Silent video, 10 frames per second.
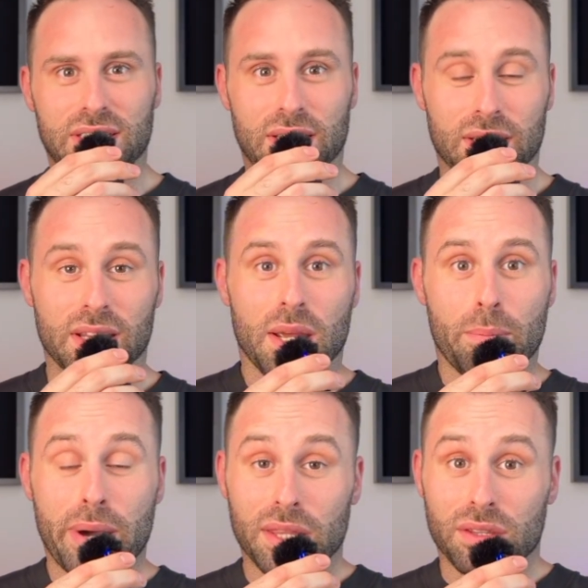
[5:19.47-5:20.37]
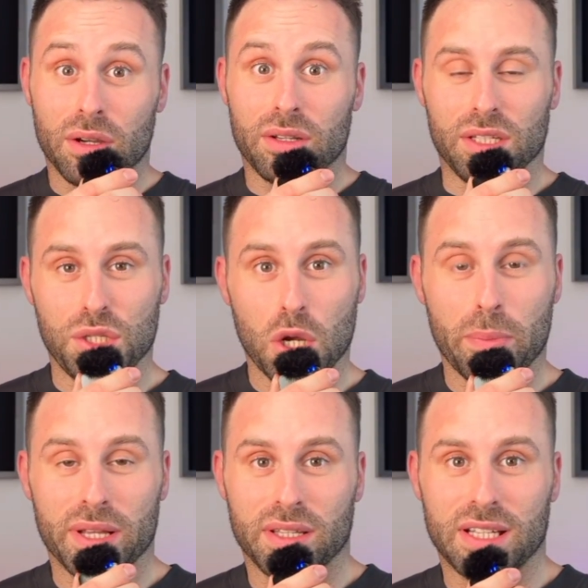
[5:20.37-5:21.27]
in Python, in
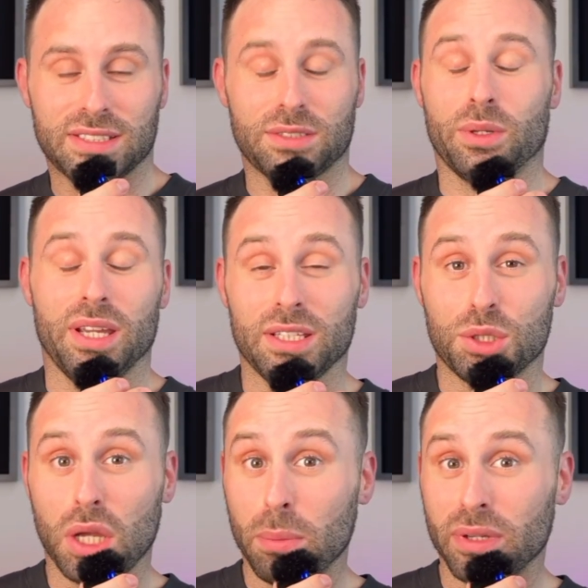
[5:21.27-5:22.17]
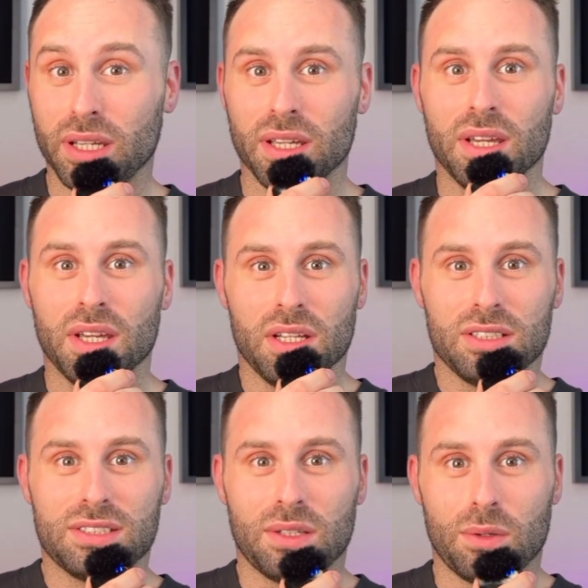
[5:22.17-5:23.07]
GeoPandas, or in Shapely.
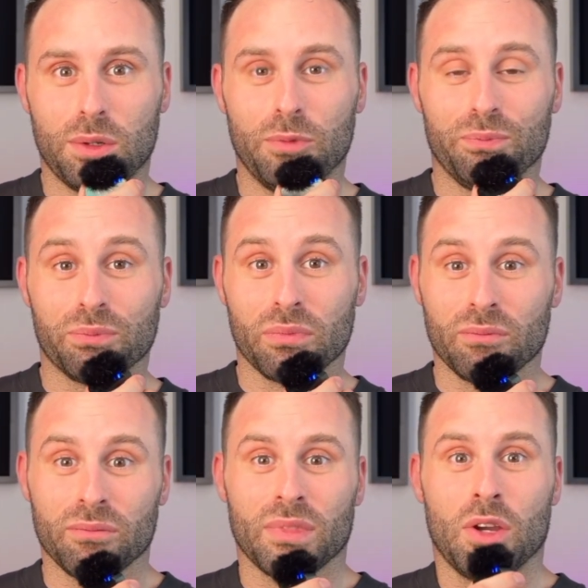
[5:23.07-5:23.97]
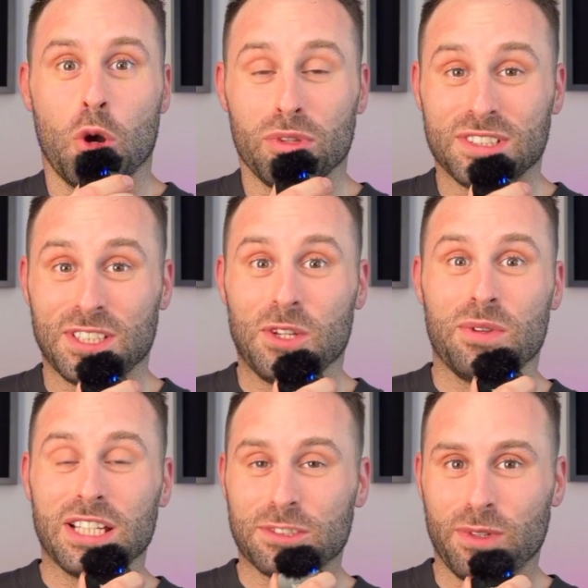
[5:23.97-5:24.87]
So hope to see you
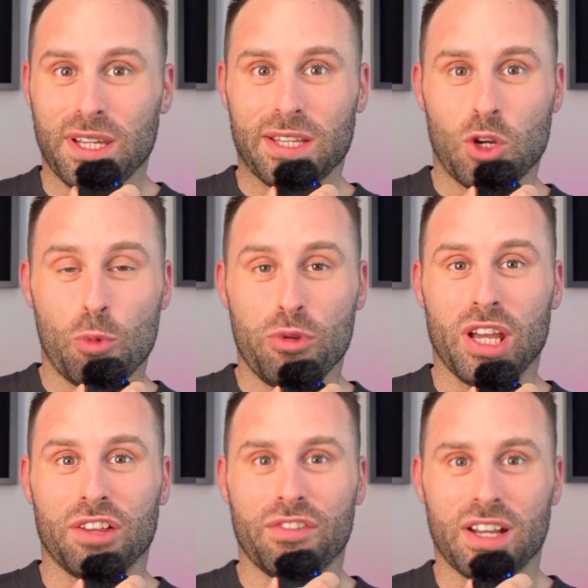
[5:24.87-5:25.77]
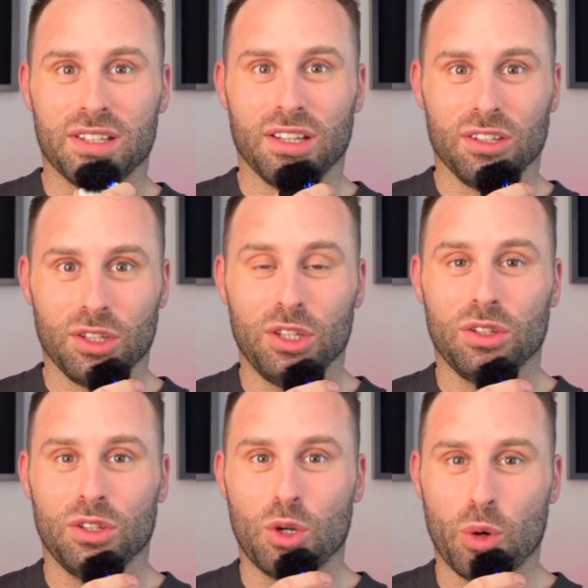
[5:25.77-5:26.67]
next week and hope you had fun
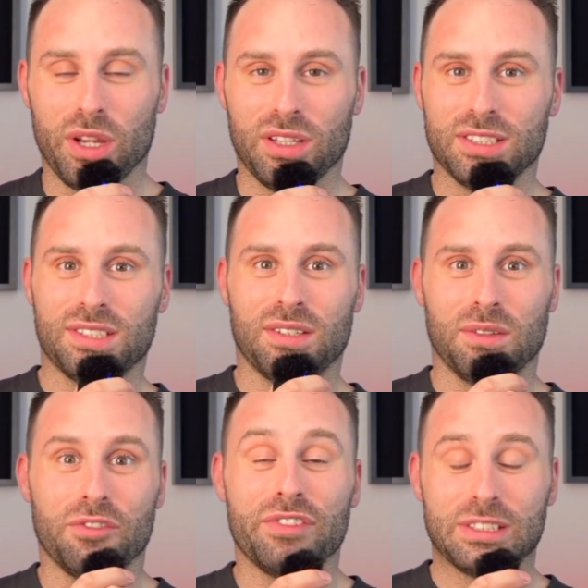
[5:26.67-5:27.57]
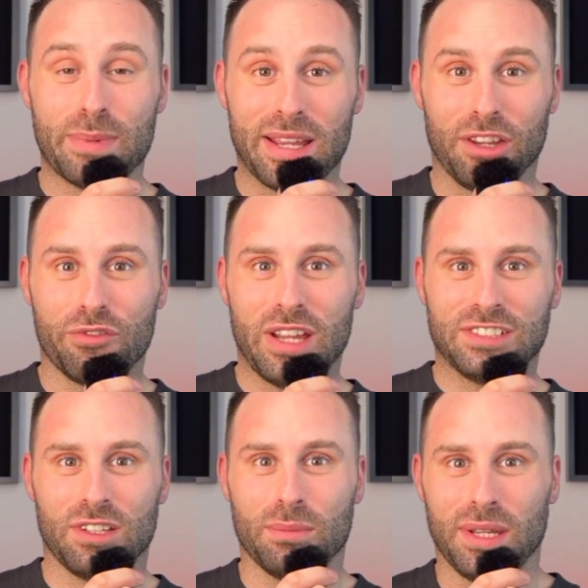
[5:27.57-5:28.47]
drawing this smiling face
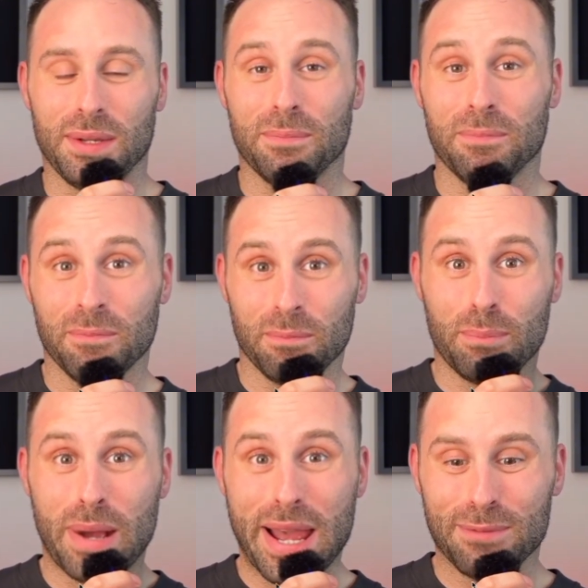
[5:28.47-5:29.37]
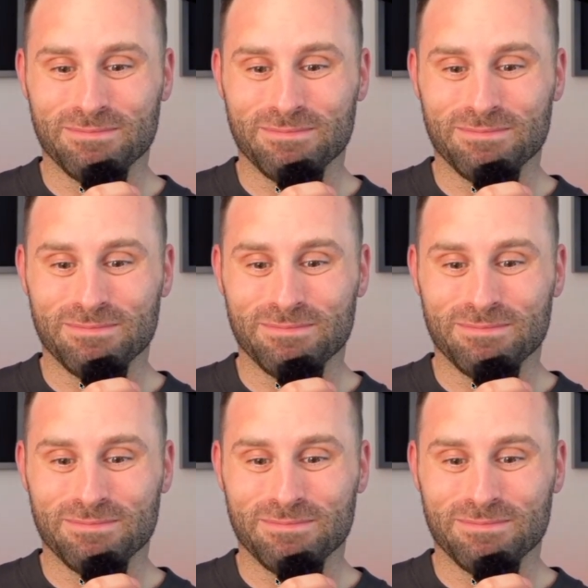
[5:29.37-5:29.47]
with me. Bye.